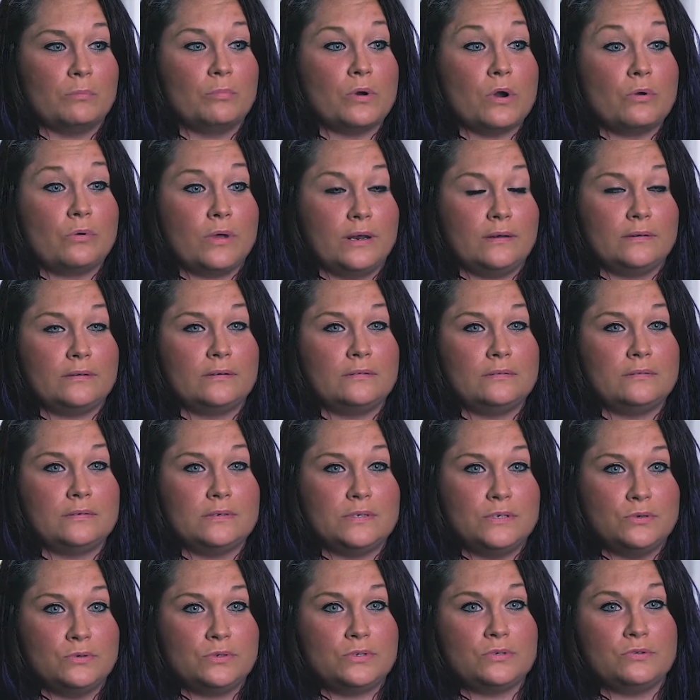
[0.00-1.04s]
broken
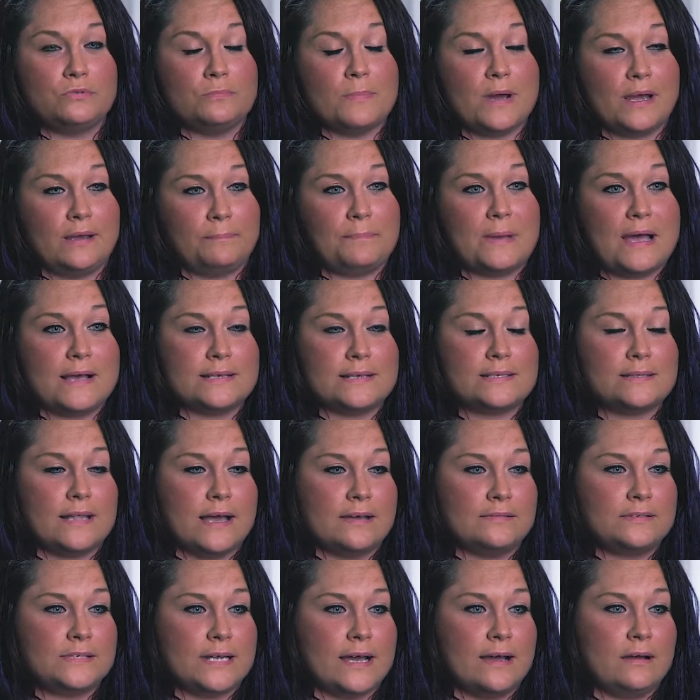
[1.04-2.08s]
due to my past
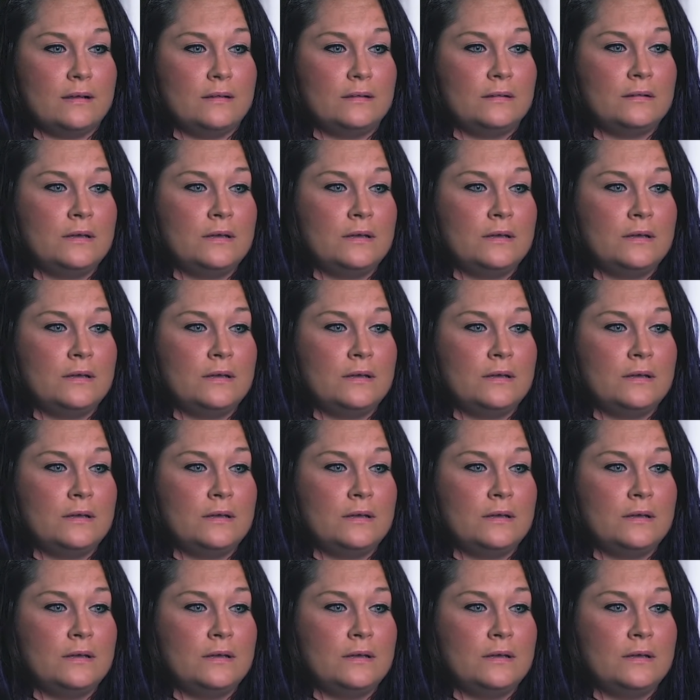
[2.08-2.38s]
lifestyle.